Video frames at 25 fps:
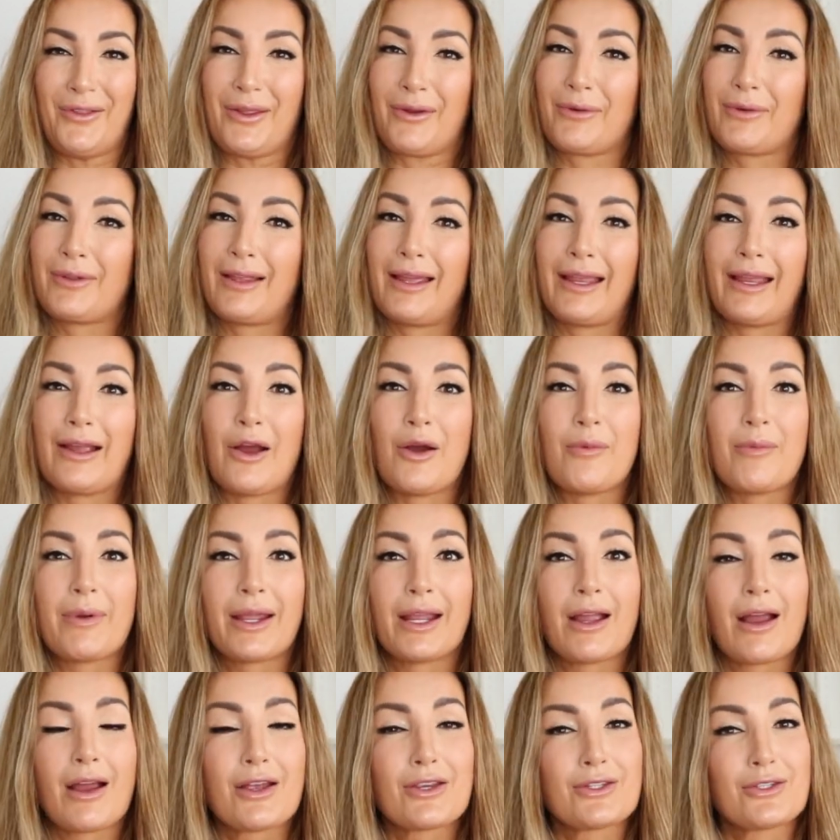They were like, oh my
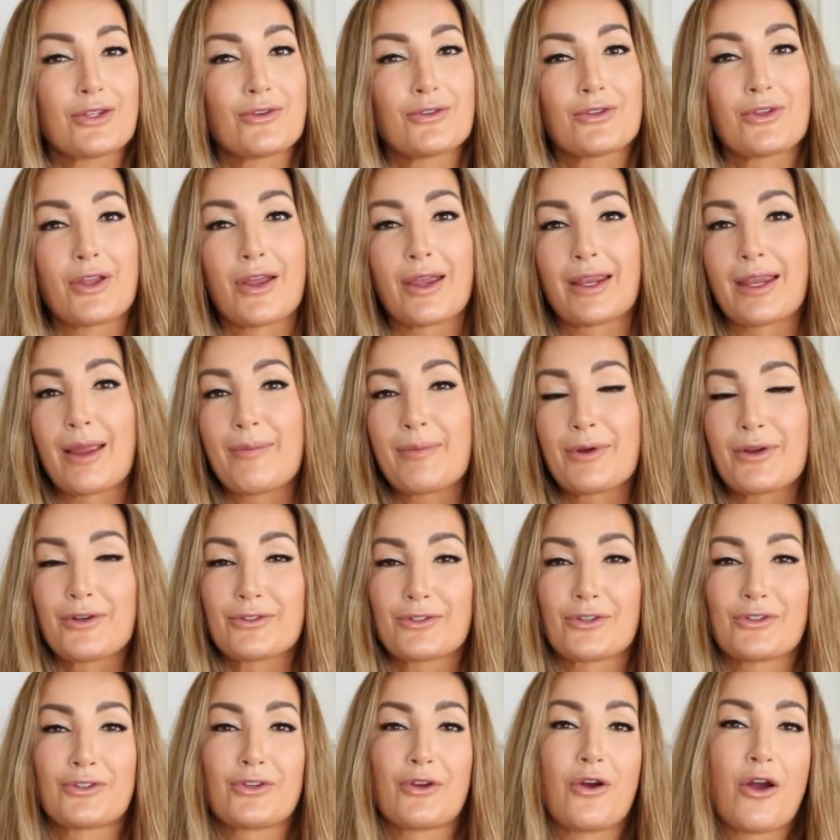gosh, those
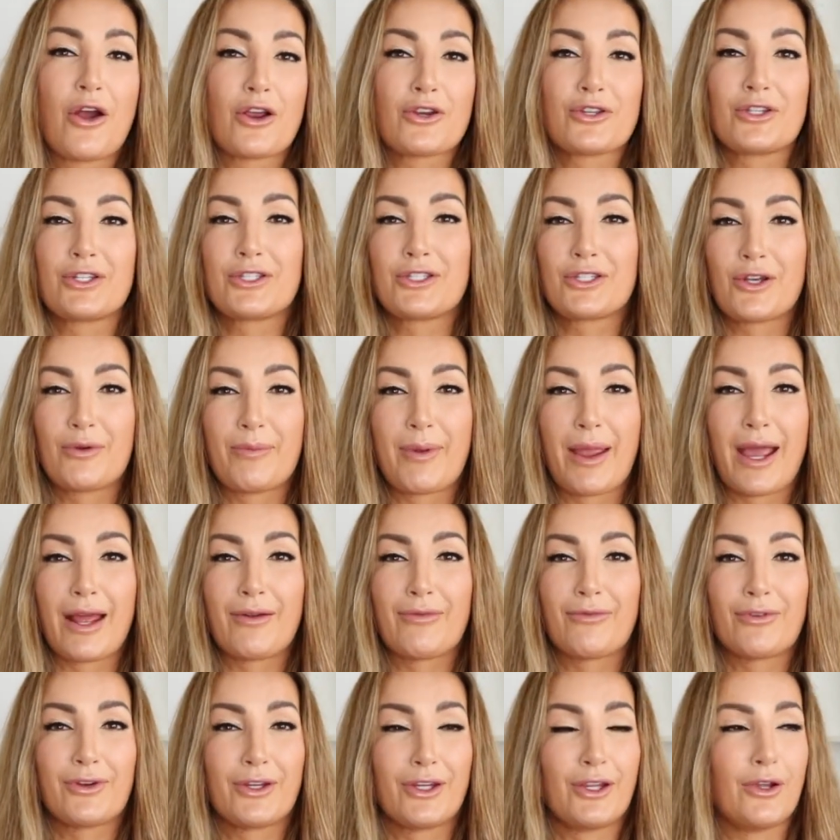chemicals are so harsh. It's so bad
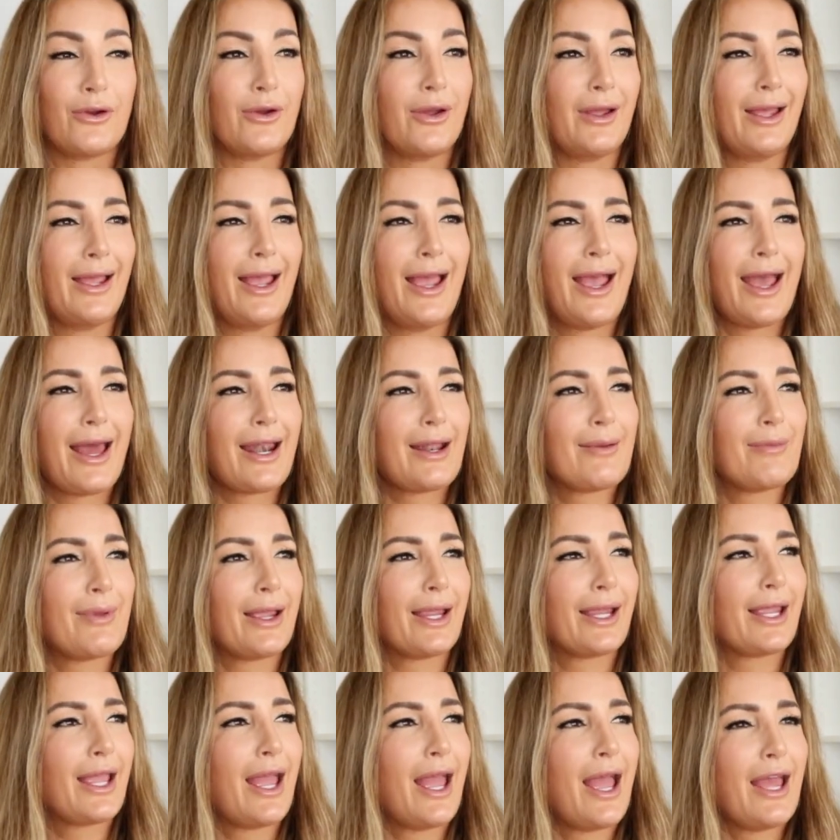for you. And I'm
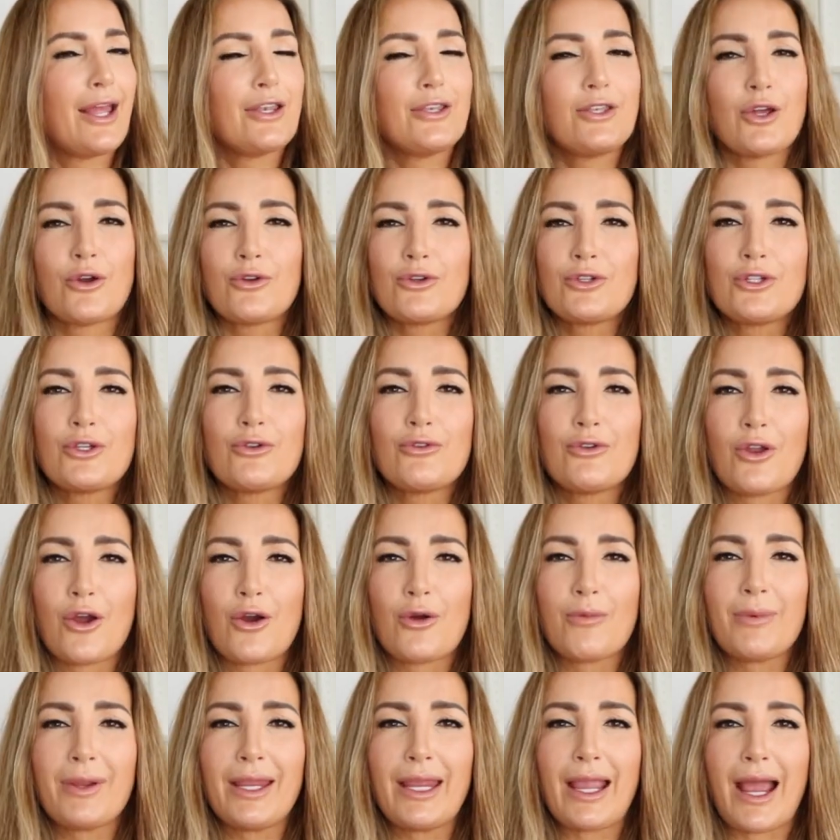like, don't you
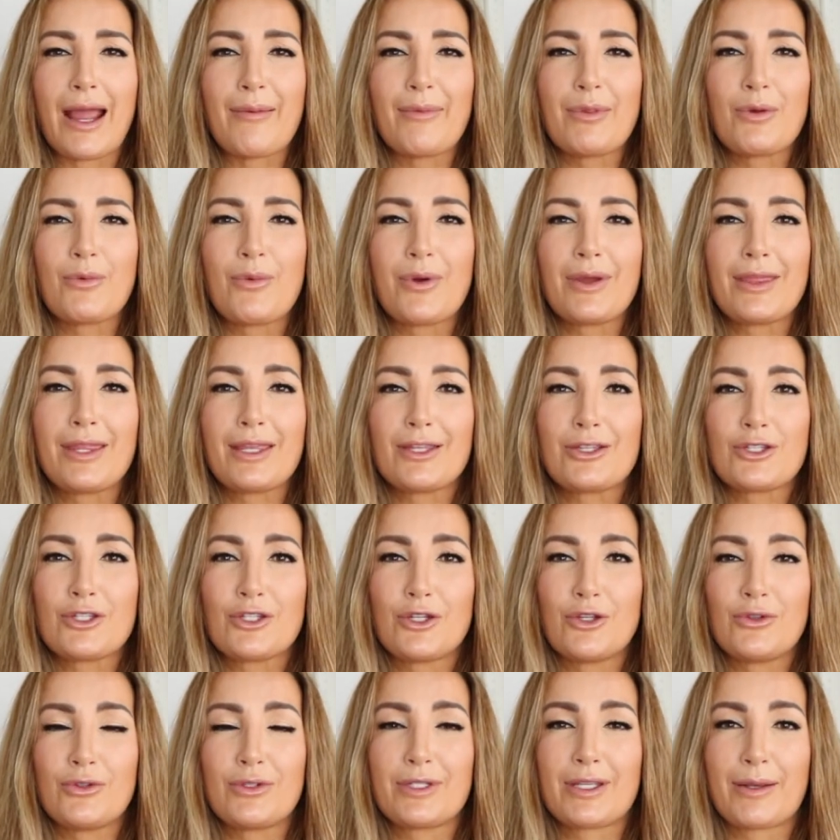know me? I'm the one that
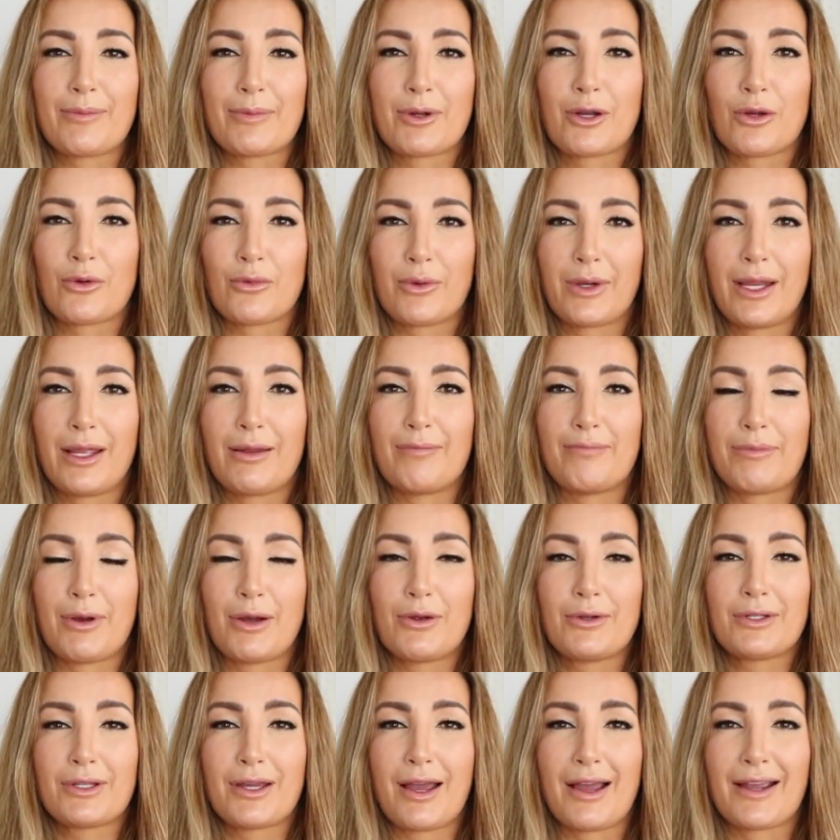shoots up Korean
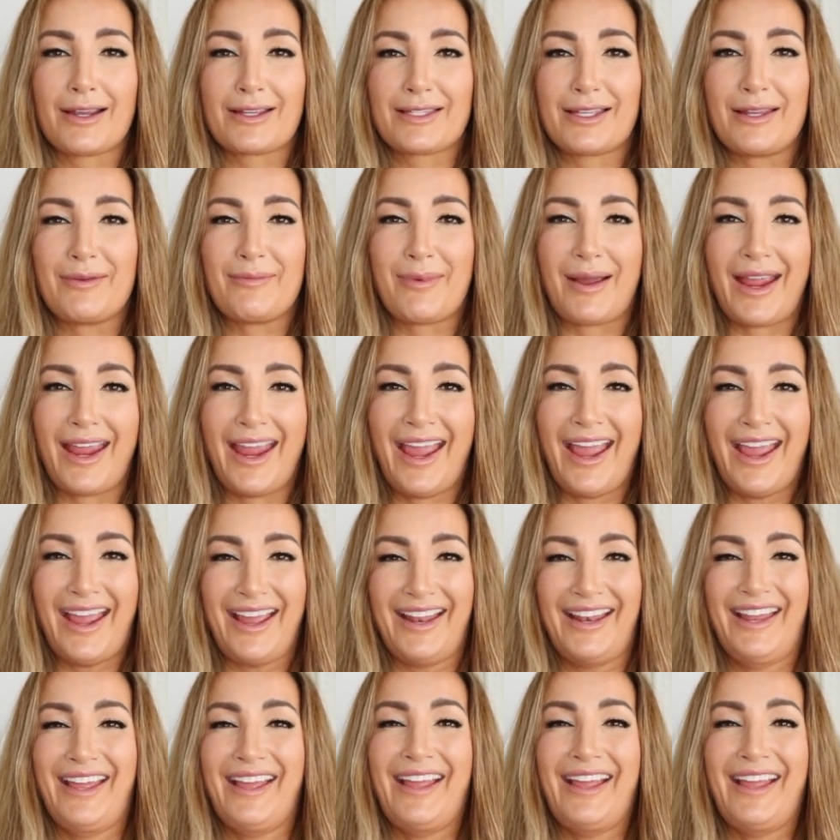Botox in my head.